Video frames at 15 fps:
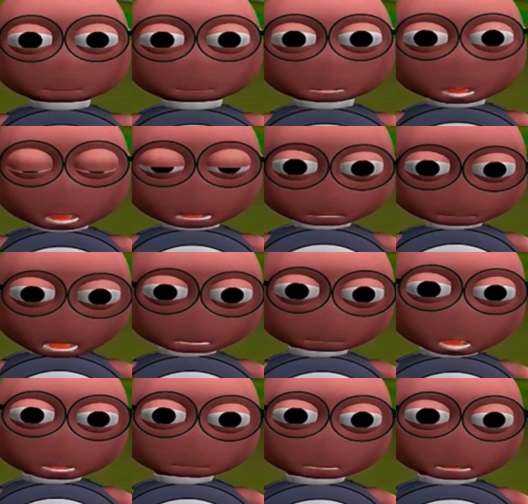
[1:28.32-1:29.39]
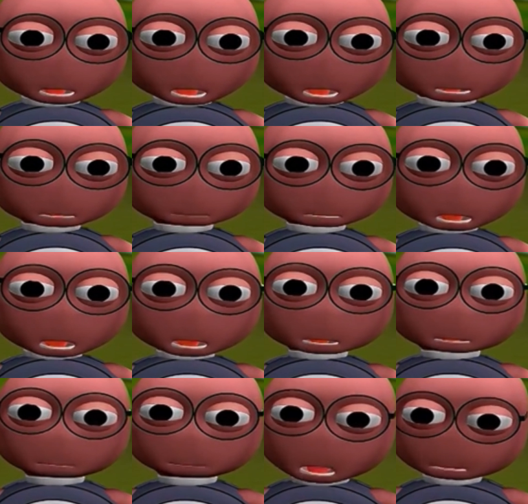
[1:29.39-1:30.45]
Today we're going to learn
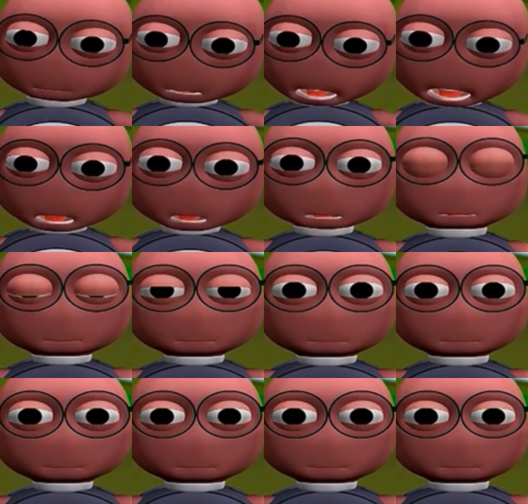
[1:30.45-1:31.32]
more about trees.